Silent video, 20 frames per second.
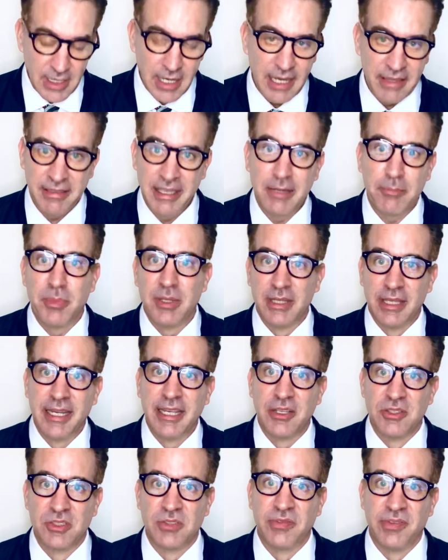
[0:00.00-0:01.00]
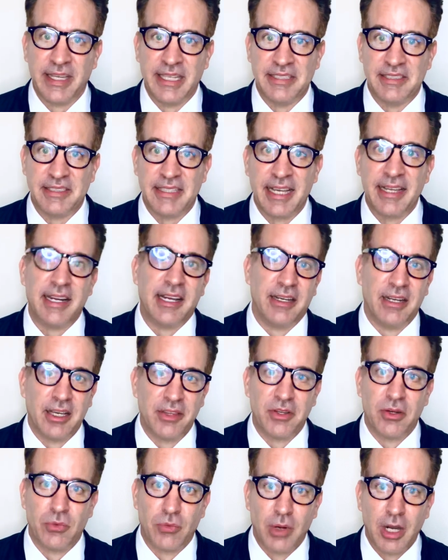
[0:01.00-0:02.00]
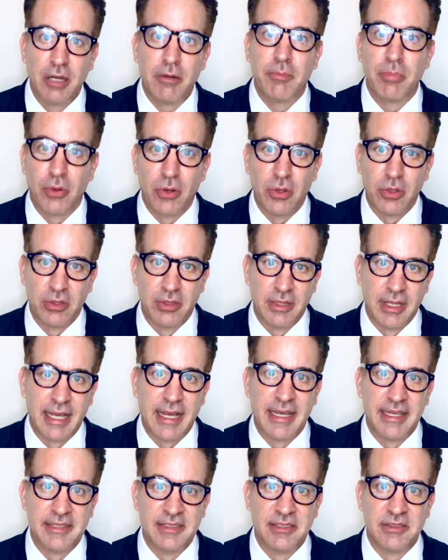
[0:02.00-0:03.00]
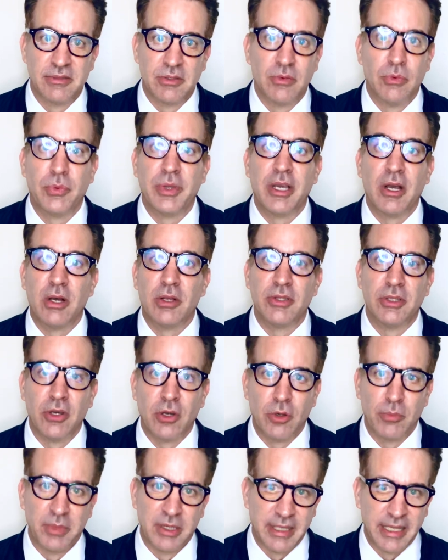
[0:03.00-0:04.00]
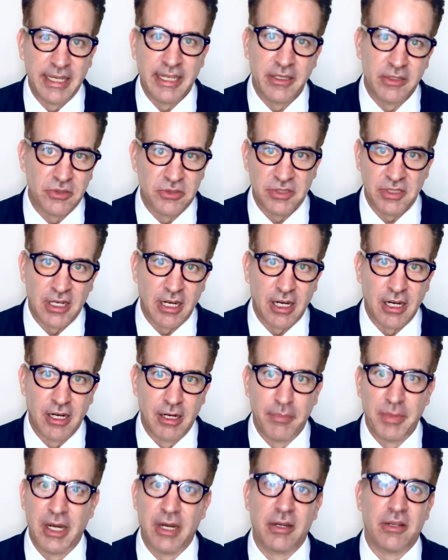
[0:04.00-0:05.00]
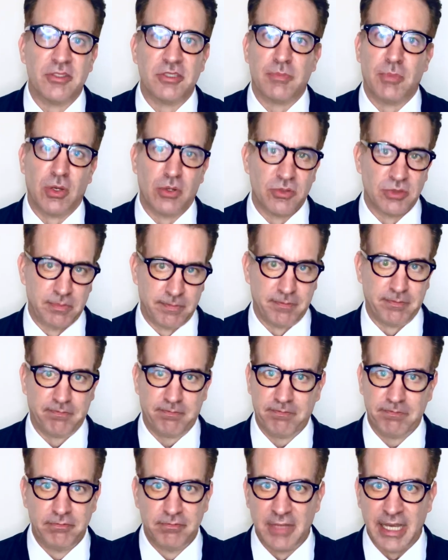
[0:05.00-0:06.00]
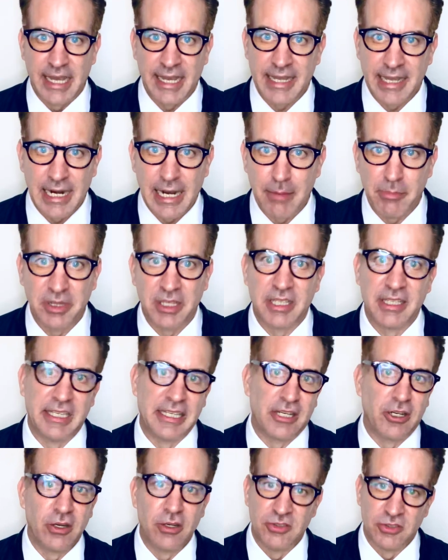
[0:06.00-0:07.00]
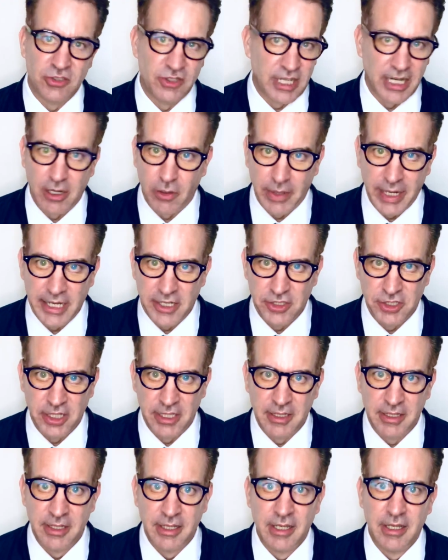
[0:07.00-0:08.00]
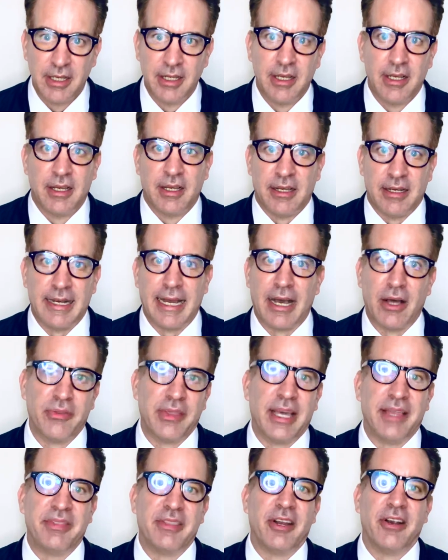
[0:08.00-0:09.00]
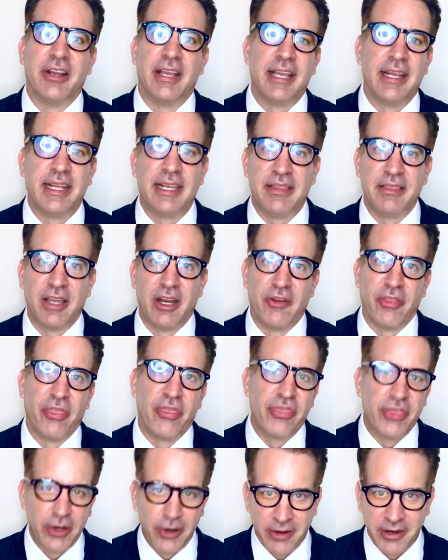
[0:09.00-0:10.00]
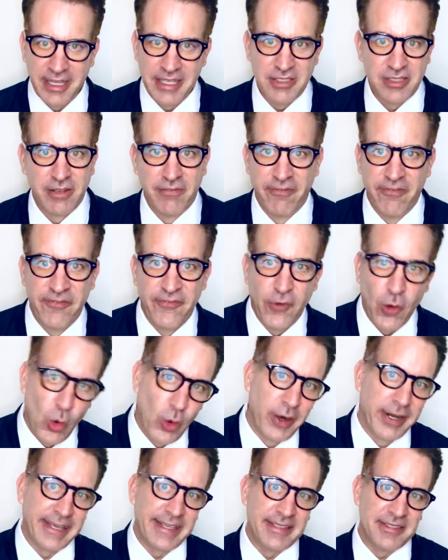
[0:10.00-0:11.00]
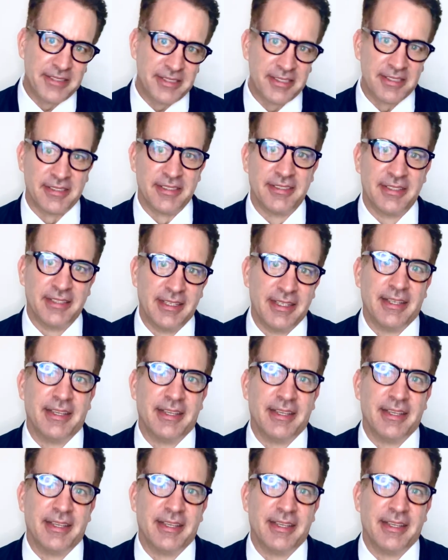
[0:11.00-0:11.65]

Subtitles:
I think millennials face yet another rug pull. As we all know, millennials are America's most economically cursed generation. Now that they're hitting their 30s and 40s,